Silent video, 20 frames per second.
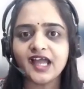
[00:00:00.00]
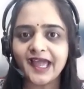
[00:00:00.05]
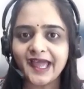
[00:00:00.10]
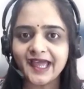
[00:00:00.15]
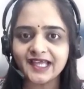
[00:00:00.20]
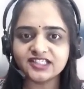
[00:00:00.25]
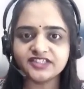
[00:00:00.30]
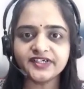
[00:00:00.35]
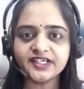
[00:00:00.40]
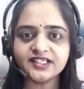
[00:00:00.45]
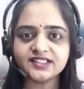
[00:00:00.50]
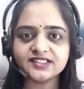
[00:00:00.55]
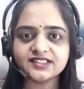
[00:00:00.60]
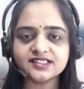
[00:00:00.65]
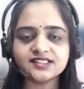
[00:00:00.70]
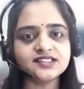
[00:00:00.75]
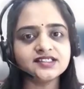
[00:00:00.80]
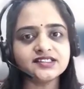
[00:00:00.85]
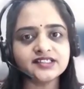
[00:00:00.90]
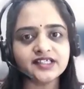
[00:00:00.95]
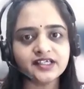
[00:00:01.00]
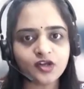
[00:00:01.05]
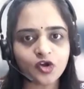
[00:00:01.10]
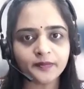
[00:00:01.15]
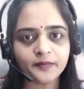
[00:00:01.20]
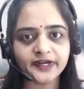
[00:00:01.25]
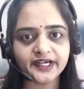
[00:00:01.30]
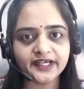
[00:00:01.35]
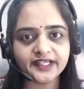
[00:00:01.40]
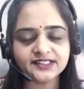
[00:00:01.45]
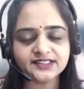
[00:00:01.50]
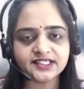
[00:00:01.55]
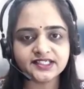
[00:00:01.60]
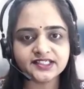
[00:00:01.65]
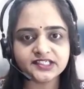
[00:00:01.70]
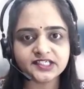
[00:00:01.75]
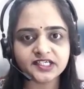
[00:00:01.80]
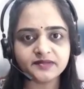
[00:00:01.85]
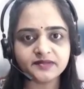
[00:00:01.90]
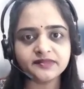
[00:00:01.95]
As we discuss in operating
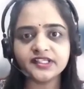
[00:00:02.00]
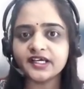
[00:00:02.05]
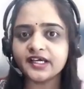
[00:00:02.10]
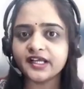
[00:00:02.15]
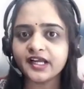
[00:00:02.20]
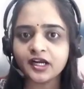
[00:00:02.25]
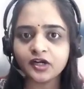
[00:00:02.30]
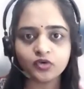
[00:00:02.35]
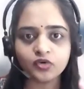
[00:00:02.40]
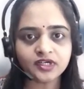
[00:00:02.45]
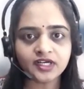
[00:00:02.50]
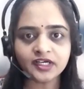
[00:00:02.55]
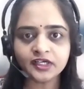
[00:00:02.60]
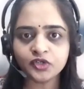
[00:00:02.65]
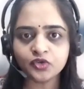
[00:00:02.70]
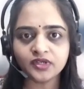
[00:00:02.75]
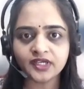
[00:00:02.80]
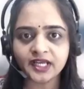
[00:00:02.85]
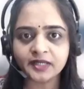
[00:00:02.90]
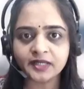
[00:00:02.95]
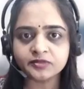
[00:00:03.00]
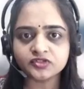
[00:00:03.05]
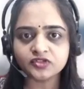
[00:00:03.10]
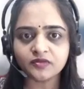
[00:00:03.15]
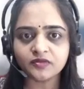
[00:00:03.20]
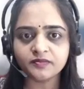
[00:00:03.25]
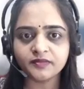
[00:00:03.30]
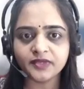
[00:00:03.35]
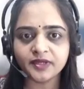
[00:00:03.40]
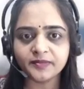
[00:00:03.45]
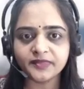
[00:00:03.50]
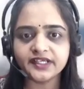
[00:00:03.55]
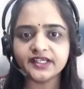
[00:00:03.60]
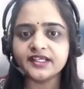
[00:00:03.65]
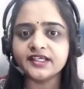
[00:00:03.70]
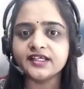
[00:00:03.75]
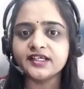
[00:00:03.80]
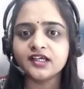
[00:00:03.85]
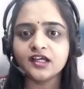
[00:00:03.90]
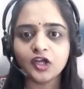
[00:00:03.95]
system, there are total two types of
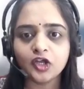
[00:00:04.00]
memory,